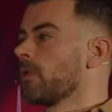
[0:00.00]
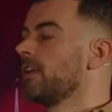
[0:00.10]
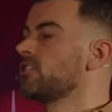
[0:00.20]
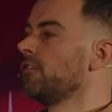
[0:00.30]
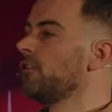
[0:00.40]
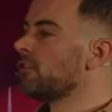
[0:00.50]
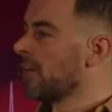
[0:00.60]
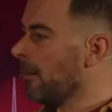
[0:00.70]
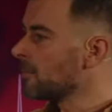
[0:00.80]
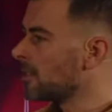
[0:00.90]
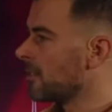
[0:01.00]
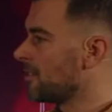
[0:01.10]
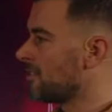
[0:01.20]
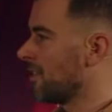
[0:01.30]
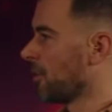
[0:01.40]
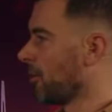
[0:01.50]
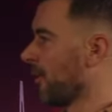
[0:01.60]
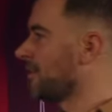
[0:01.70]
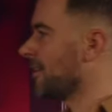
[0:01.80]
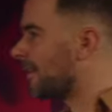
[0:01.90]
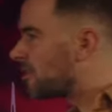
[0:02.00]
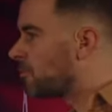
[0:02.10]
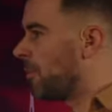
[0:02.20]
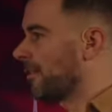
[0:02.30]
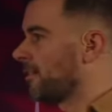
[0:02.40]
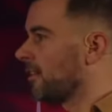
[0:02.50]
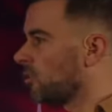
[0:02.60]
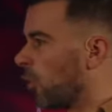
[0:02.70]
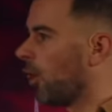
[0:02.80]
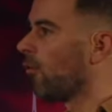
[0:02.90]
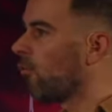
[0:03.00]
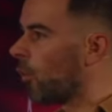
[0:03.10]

And so, if you've come to this series expecting 12